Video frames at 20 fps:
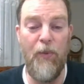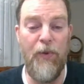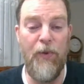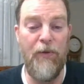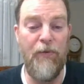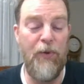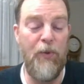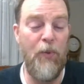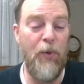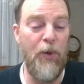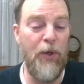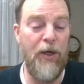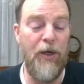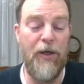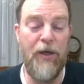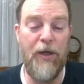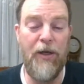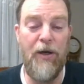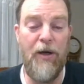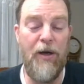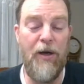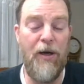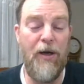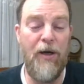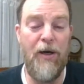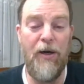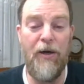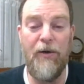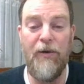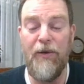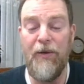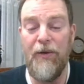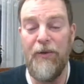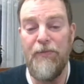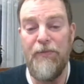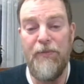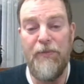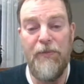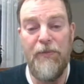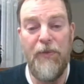If you work on a car,
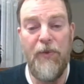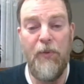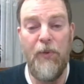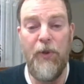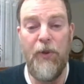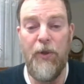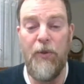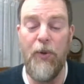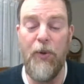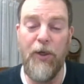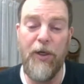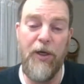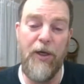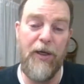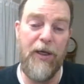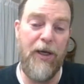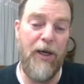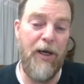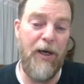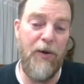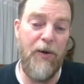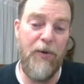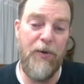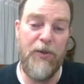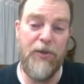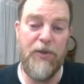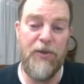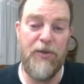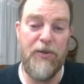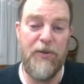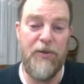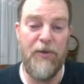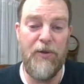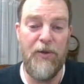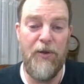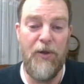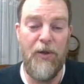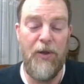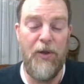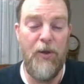whether you work on a house,
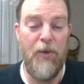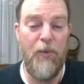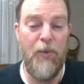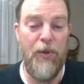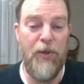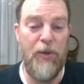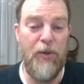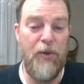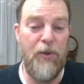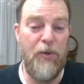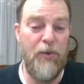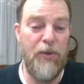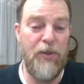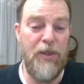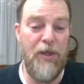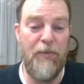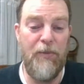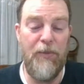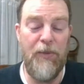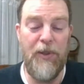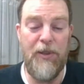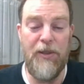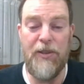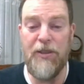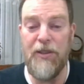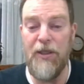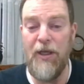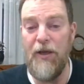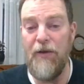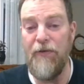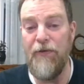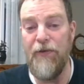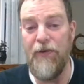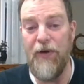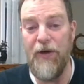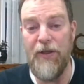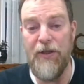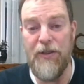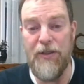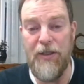whether you do something that's safe
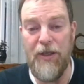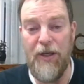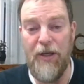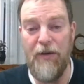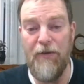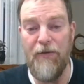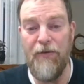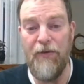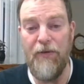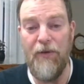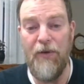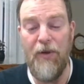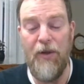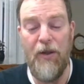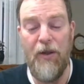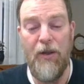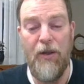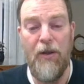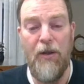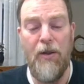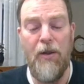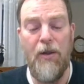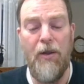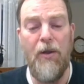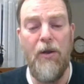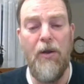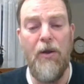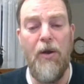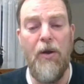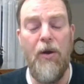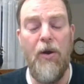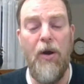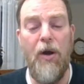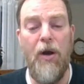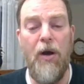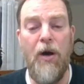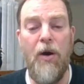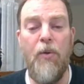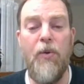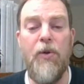or unsafe,
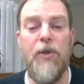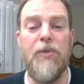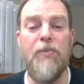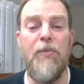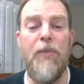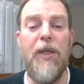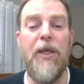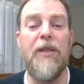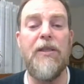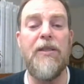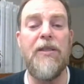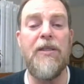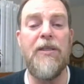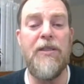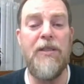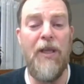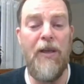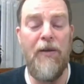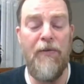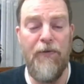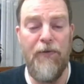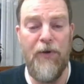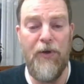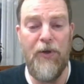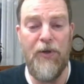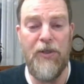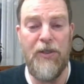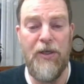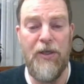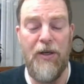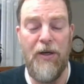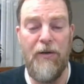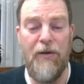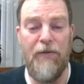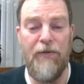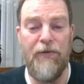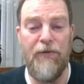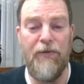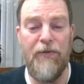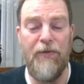always make it safe for
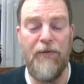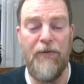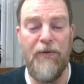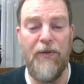yourself.